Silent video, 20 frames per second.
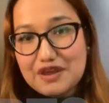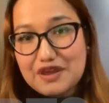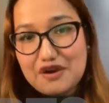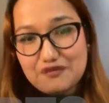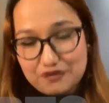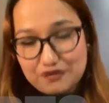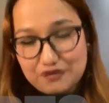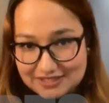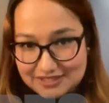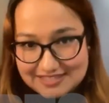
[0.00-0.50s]

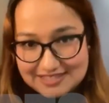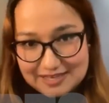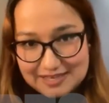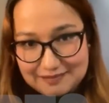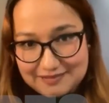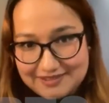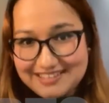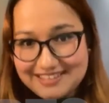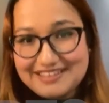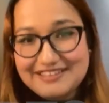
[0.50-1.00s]
for the same
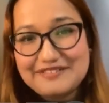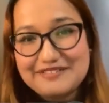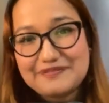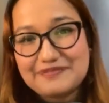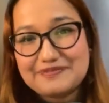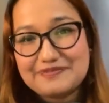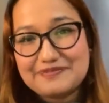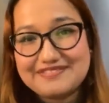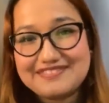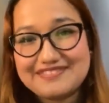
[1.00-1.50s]
thing.
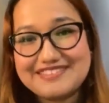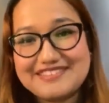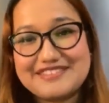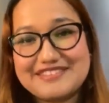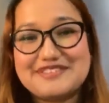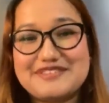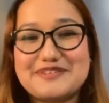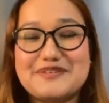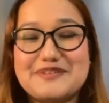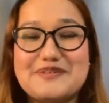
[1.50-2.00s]

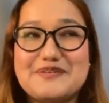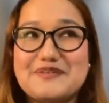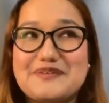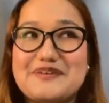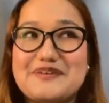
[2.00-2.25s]
So,